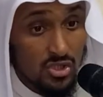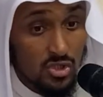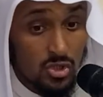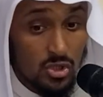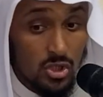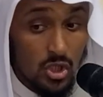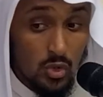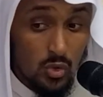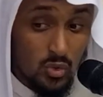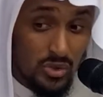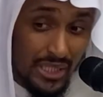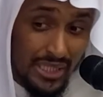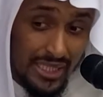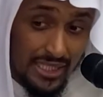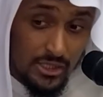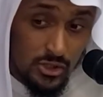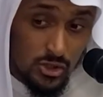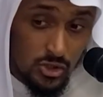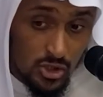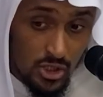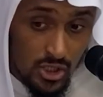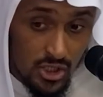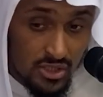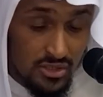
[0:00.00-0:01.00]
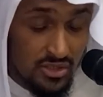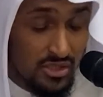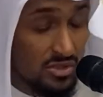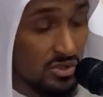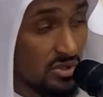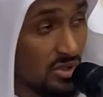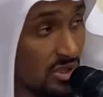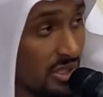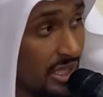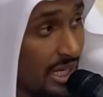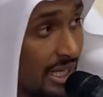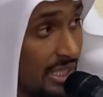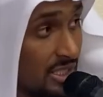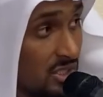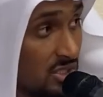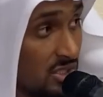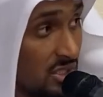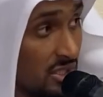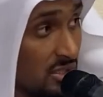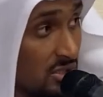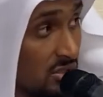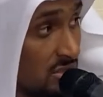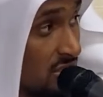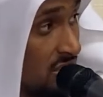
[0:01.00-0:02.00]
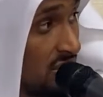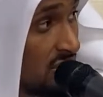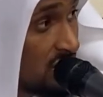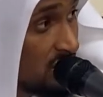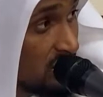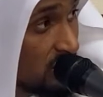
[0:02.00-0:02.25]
is sold and it is turned into cash, it is turned